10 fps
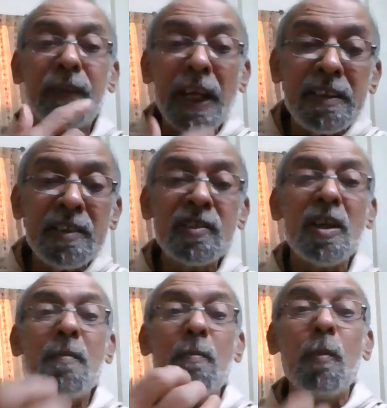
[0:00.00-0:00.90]
that is
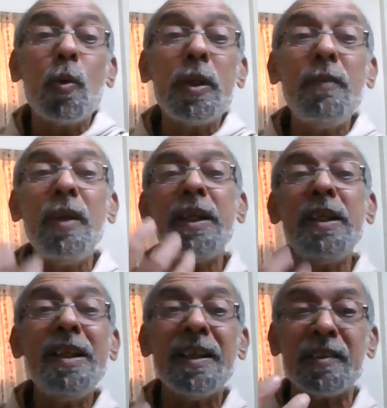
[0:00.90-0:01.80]

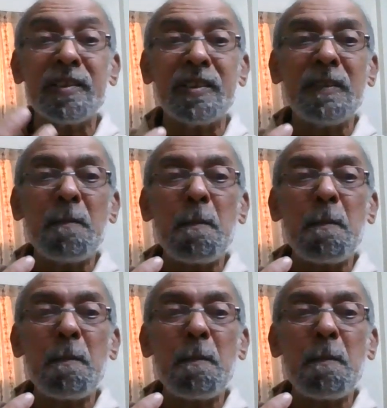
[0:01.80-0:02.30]
motivating us